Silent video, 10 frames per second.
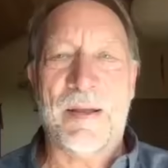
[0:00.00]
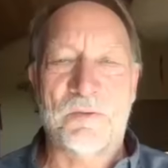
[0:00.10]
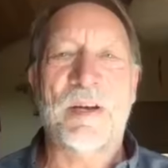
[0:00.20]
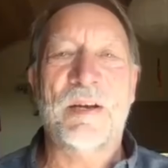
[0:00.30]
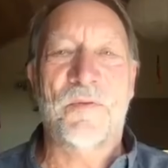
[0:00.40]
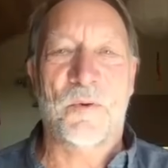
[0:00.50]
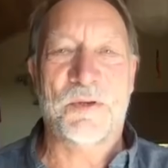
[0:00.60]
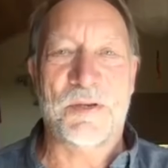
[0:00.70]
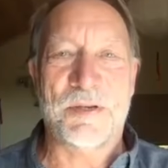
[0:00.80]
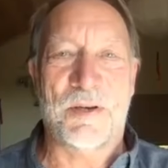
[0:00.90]
that
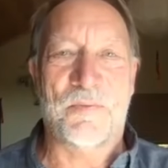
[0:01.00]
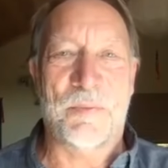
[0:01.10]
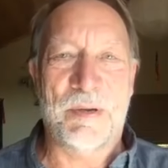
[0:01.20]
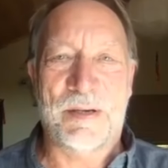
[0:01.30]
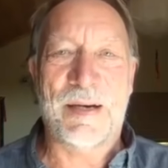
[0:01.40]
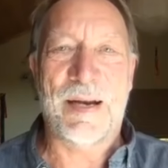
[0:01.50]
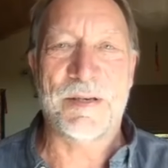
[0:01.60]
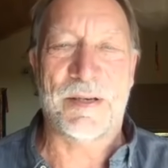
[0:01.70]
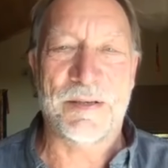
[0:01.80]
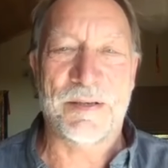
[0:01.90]
reinforces itself. I mean, the
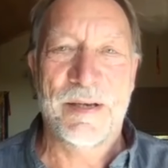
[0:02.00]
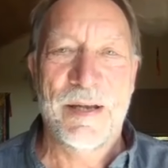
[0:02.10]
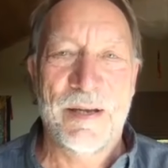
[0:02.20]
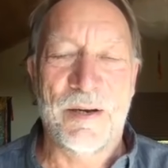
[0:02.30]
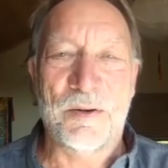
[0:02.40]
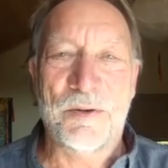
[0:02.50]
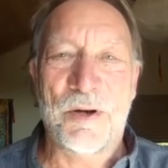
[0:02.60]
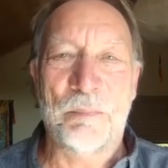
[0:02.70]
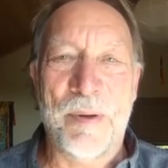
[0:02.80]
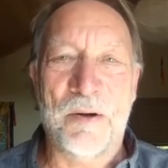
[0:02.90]
classic is,
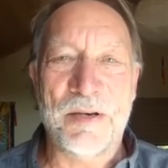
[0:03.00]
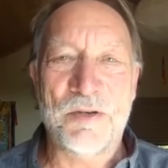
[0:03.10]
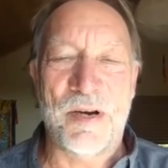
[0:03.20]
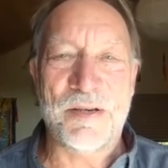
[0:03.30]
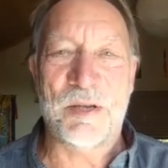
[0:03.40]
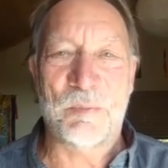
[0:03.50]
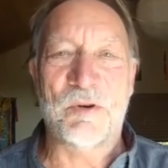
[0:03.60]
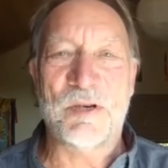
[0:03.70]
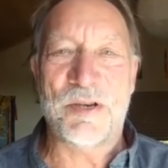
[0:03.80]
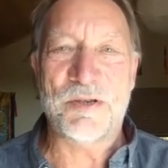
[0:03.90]
compound interest. The
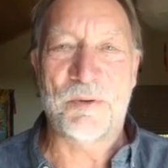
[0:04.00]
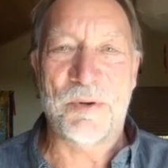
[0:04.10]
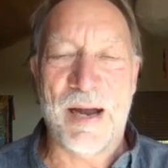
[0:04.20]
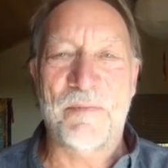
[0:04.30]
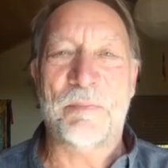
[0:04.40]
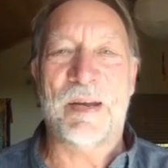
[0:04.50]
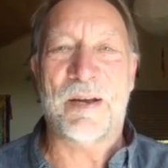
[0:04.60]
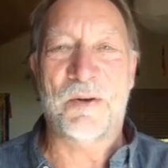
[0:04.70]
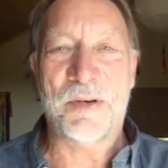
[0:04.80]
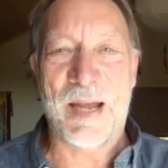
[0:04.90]
more interest you have, the bigger
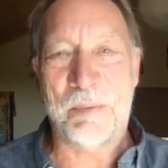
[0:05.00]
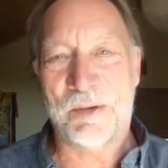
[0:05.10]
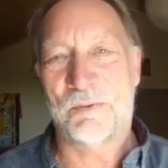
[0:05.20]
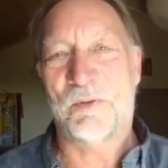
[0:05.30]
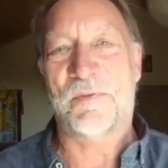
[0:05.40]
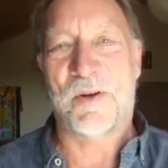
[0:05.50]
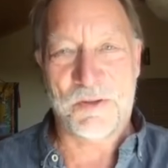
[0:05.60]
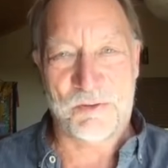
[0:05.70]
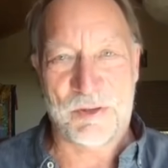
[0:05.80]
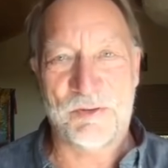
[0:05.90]
your capital, the
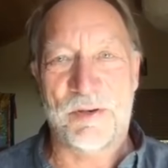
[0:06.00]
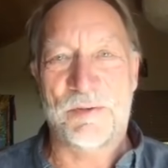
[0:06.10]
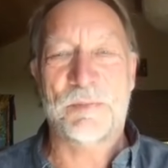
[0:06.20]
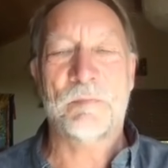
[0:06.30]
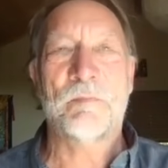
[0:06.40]
faster it grows.